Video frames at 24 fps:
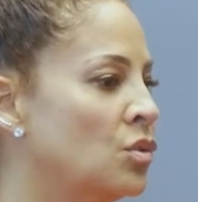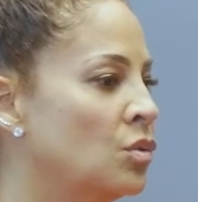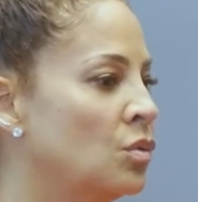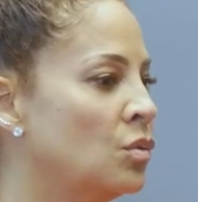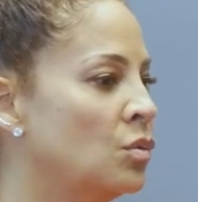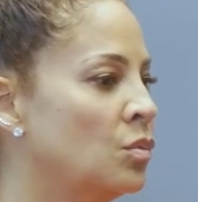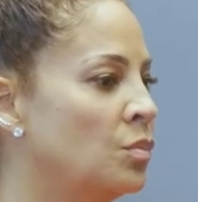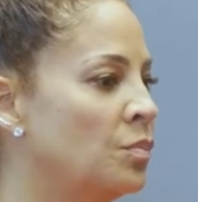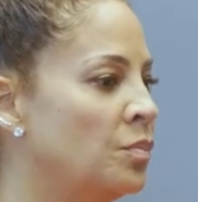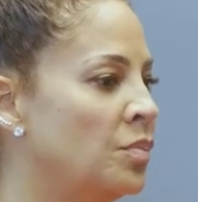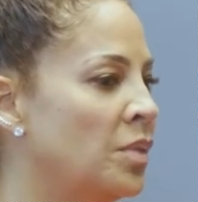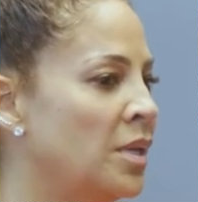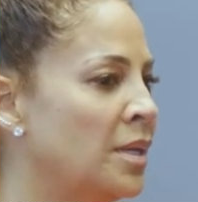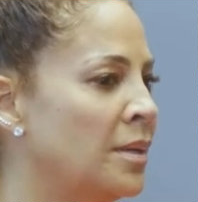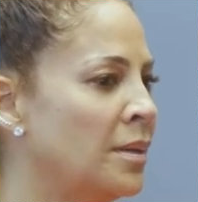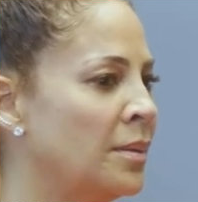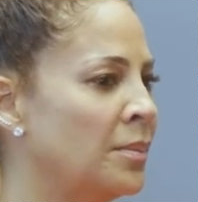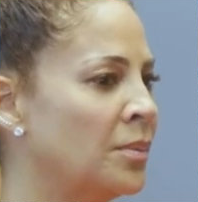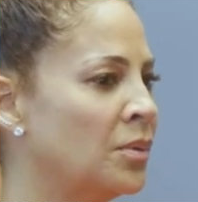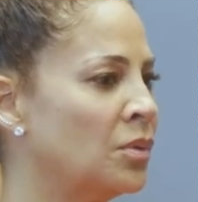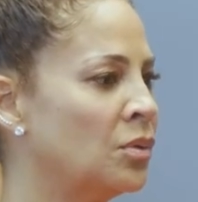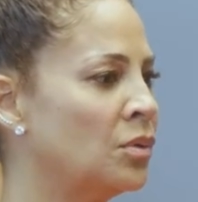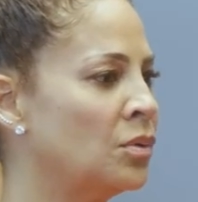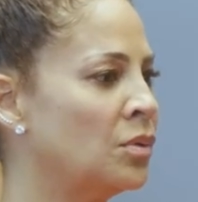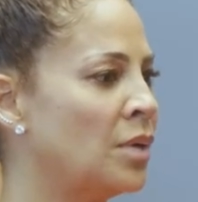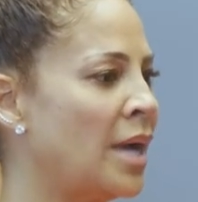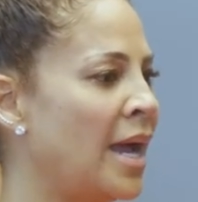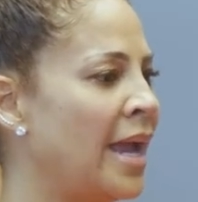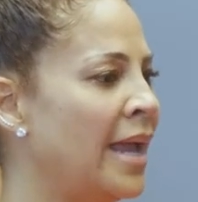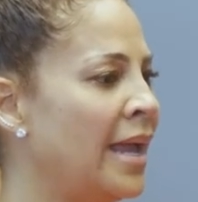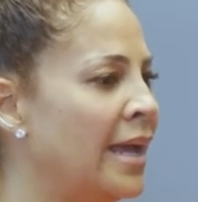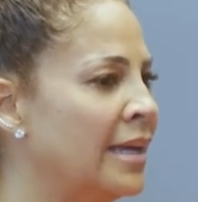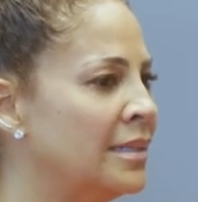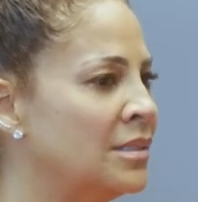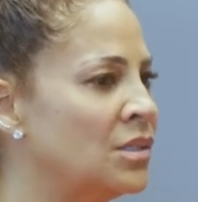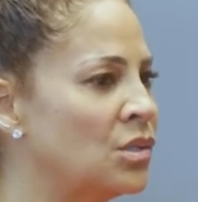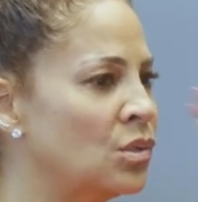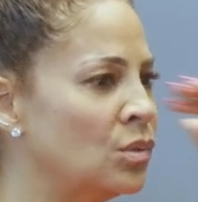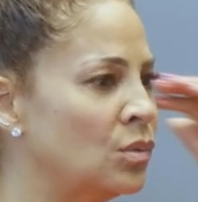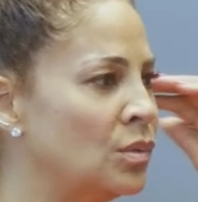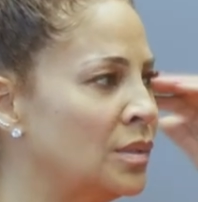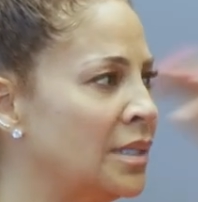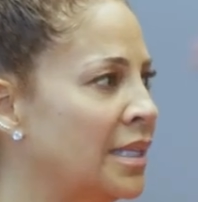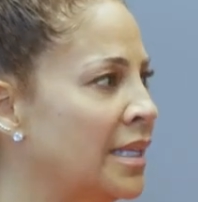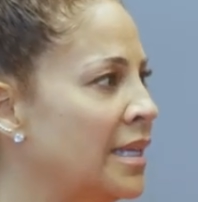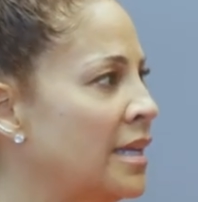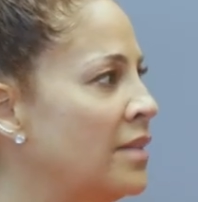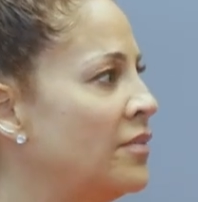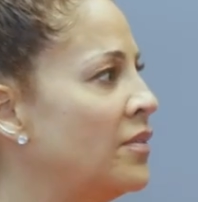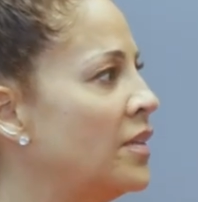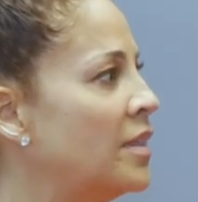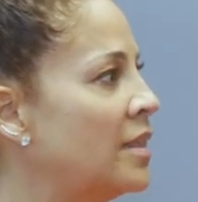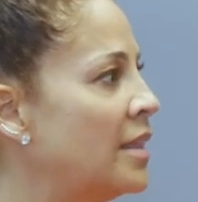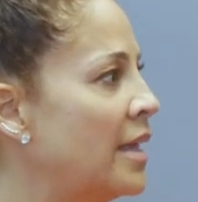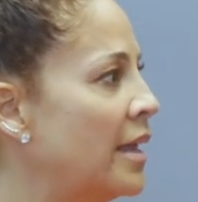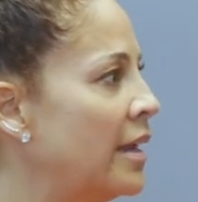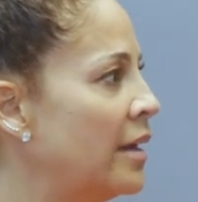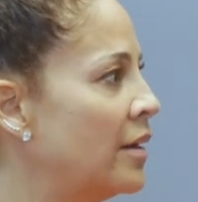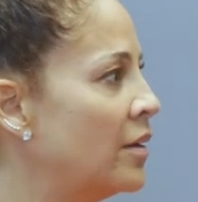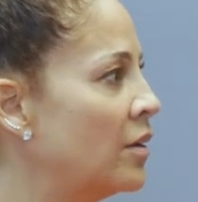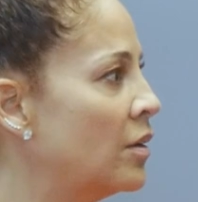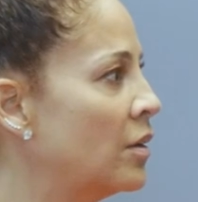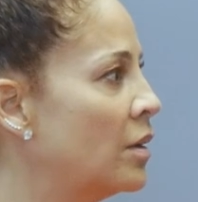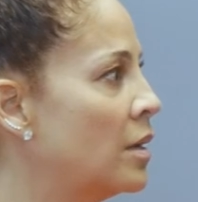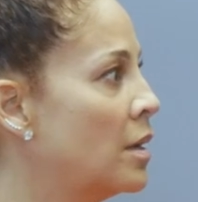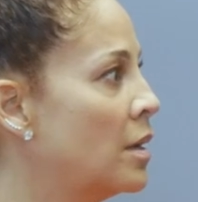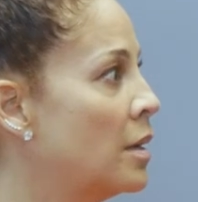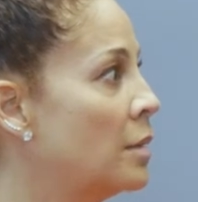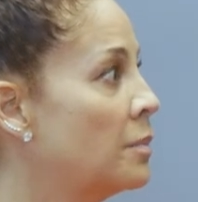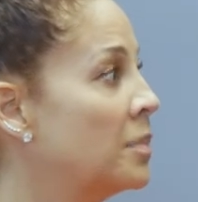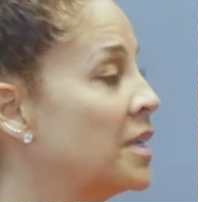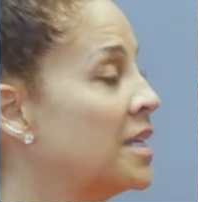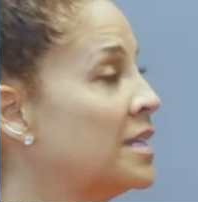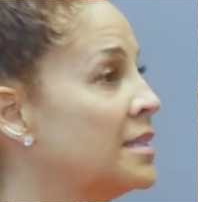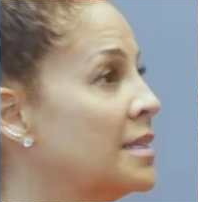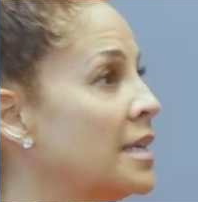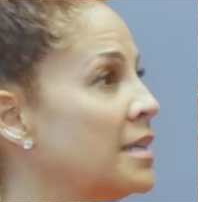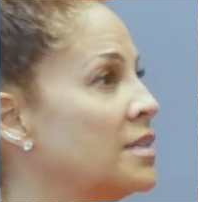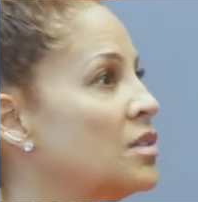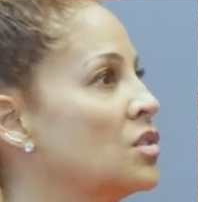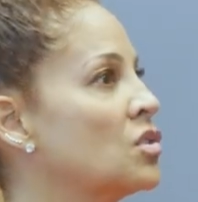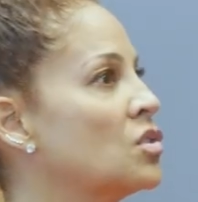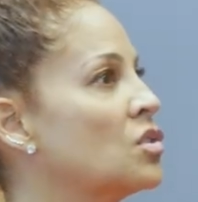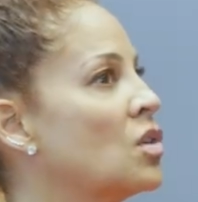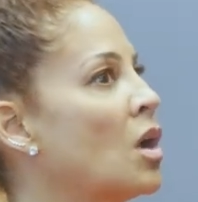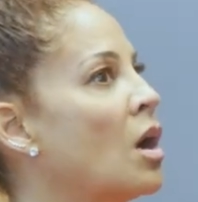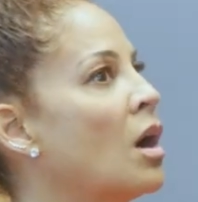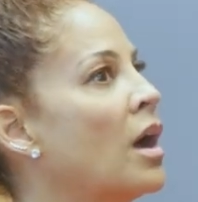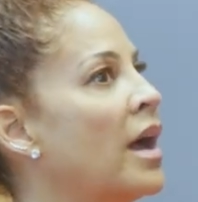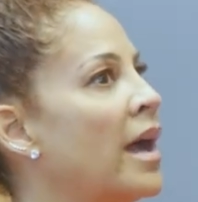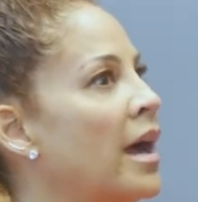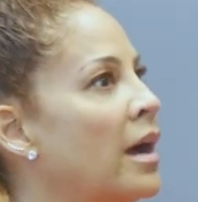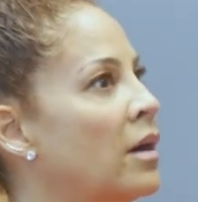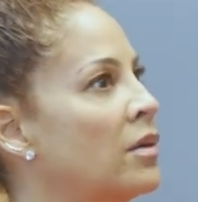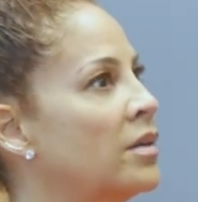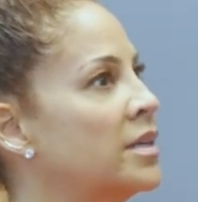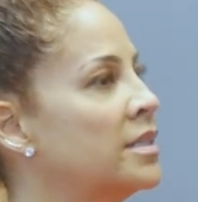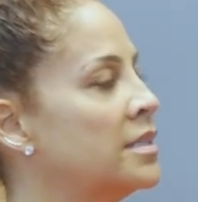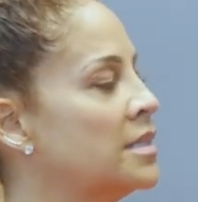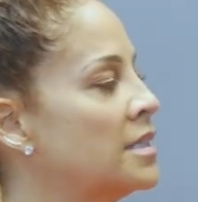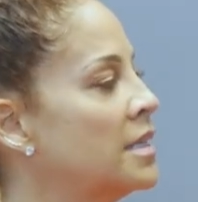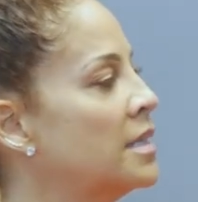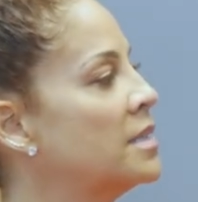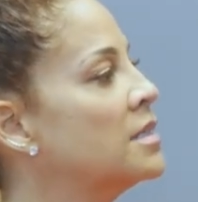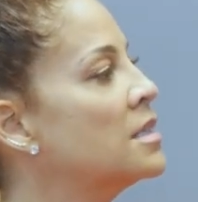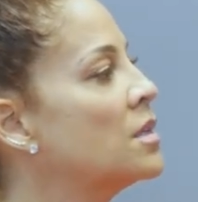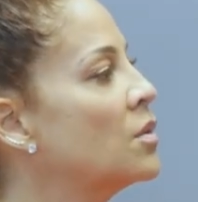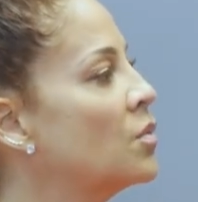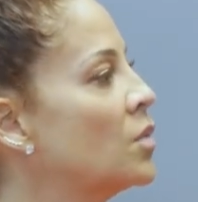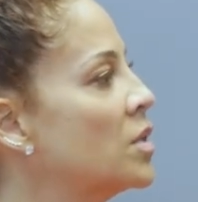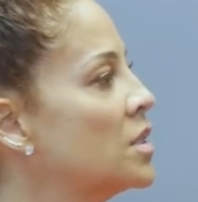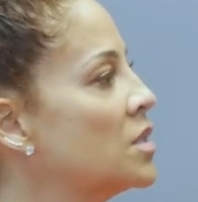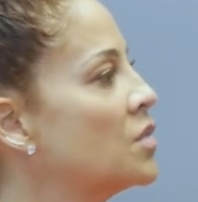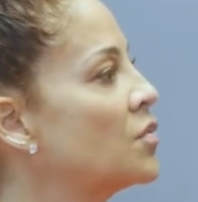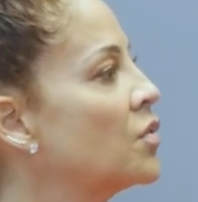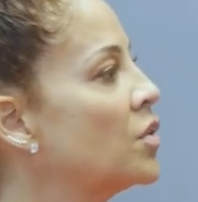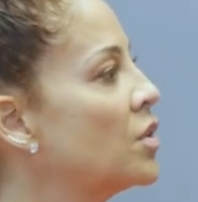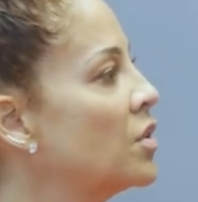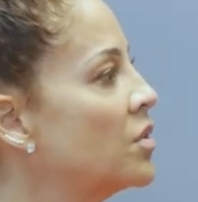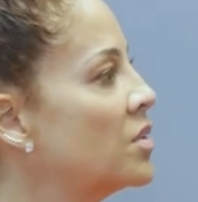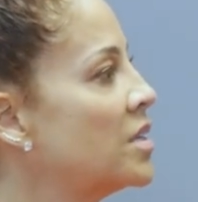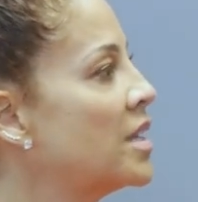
to be able, I had to leave it there yeah. because I saw how intense it was for your